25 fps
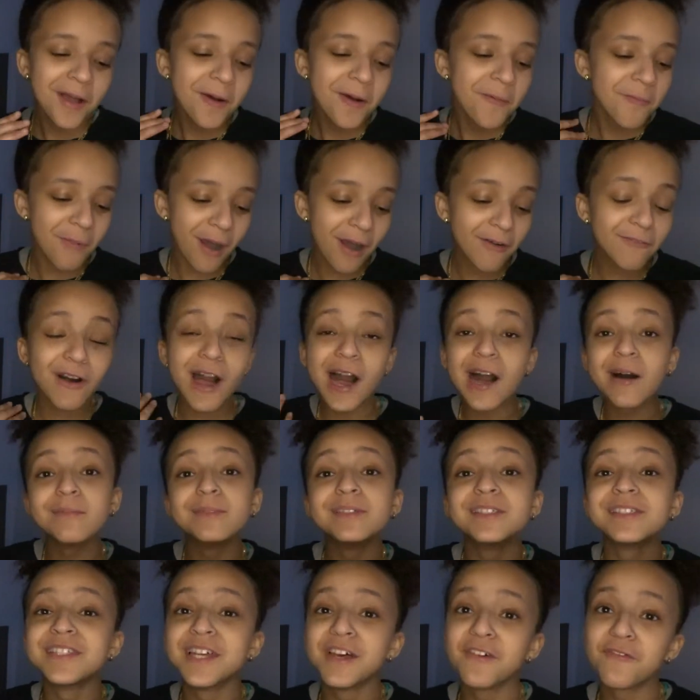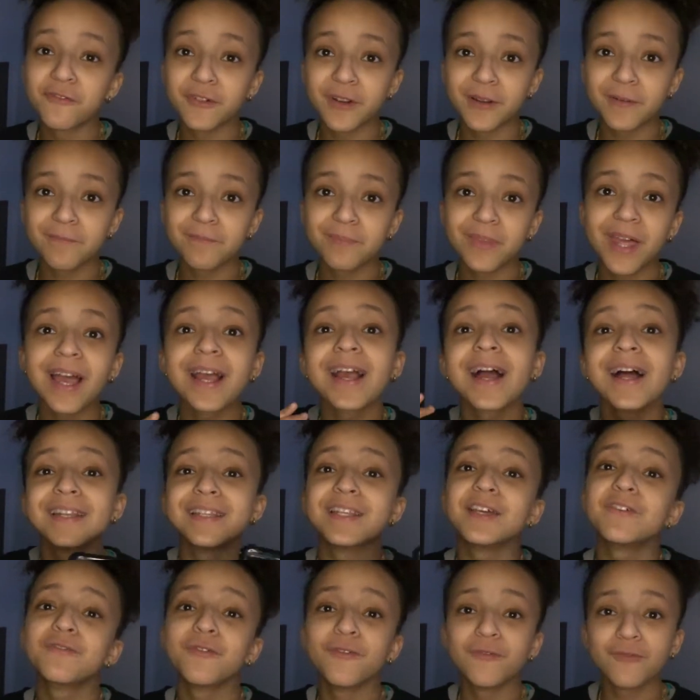My vibe is different. I got
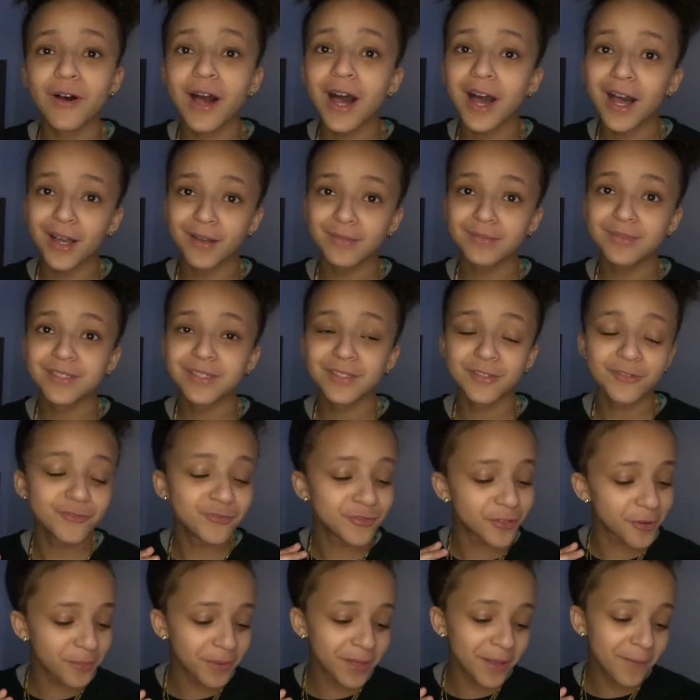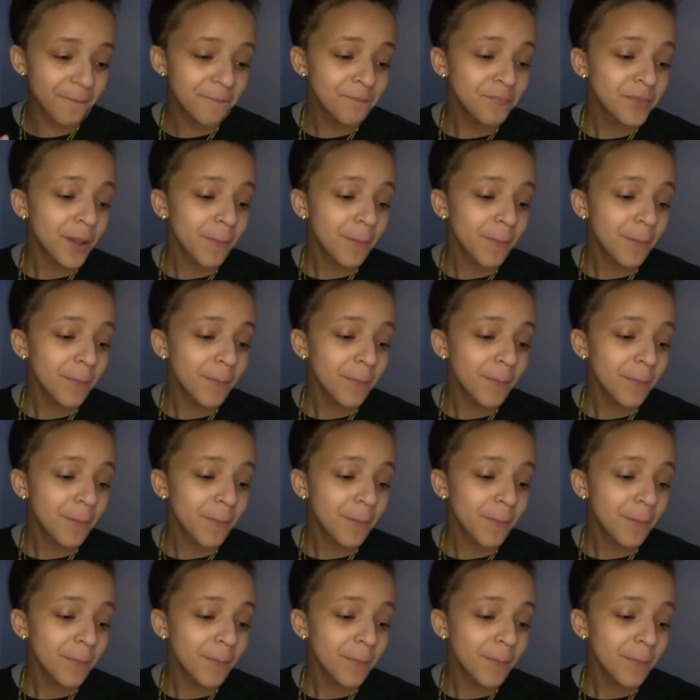different vibes. You feel me?